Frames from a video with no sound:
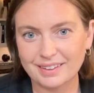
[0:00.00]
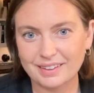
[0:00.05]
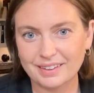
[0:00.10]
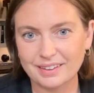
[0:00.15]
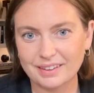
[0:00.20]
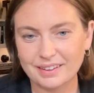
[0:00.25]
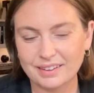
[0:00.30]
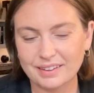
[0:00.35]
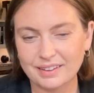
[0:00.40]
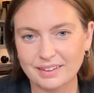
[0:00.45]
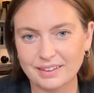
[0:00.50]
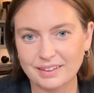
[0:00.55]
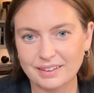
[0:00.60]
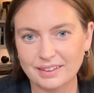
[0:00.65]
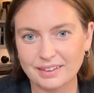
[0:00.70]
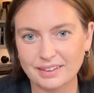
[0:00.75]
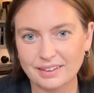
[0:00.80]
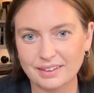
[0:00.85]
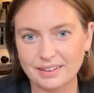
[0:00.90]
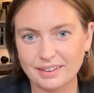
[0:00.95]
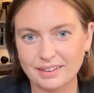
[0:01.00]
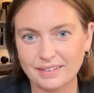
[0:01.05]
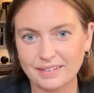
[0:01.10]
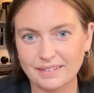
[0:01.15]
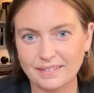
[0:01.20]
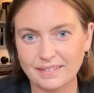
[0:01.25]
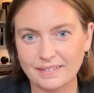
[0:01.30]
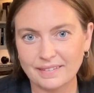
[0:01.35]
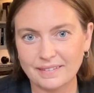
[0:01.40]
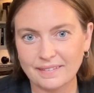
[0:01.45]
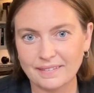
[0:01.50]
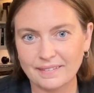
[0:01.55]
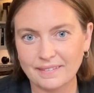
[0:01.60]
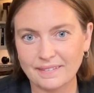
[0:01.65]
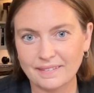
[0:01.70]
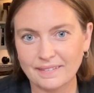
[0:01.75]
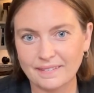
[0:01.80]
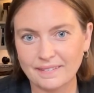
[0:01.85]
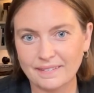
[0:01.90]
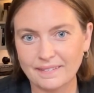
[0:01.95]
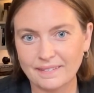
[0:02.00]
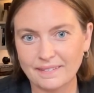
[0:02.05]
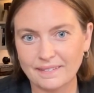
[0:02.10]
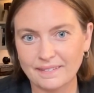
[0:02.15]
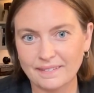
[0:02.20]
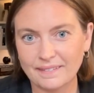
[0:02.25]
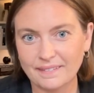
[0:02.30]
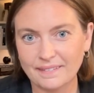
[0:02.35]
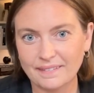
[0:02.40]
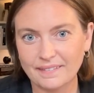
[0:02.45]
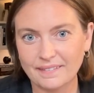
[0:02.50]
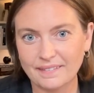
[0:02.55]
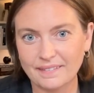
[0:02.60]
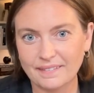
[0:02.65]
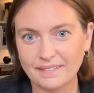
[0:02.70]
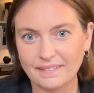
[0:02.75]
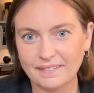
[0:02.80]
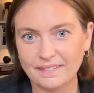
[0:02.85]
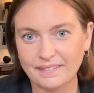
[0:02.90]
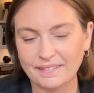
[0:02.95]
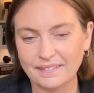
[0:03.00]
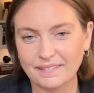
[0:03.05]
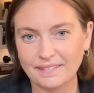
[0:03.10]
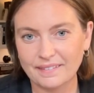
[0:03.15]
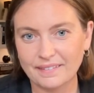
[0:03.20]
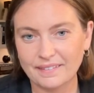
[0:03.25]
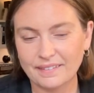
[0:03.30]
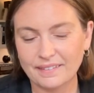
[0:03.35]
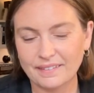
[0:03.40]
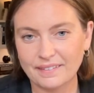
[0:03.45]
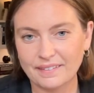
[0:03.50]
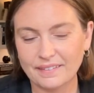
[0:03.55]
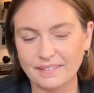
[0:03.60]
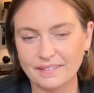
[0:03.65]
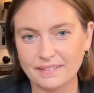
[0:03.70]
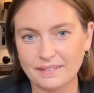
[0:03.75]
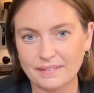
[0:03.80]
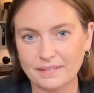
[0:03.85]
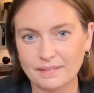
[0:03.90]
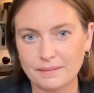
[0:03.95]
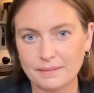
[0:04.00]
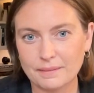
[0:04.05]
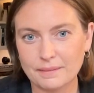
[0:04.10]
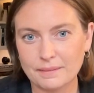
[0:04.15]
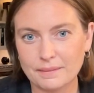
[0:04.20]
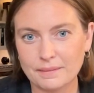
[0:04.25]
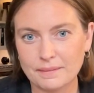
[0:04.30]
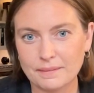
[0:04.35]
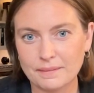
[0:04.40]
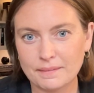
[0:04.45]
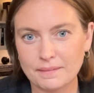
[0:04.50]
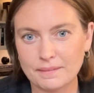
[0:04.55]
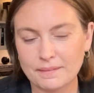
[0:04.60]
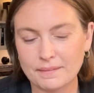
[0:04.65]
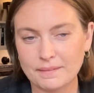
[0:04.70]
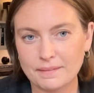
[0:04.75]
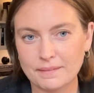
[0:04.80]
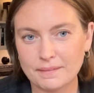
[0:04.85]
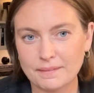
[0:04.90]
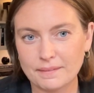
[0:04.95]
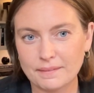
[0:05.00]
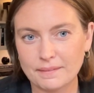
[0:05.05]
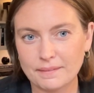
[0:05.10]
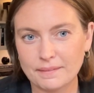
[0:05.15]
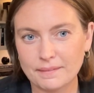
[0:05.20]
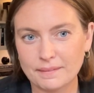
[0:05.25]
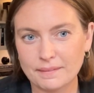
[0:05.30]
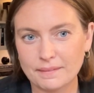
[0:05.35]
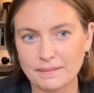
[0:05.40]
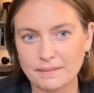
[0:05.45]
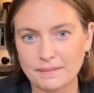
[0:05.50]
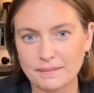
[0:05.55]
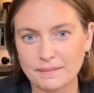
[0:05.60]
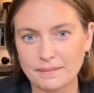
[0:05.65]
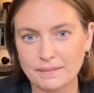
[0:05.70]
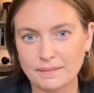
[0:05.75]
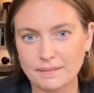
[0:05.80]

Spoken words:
The person shown says nothing.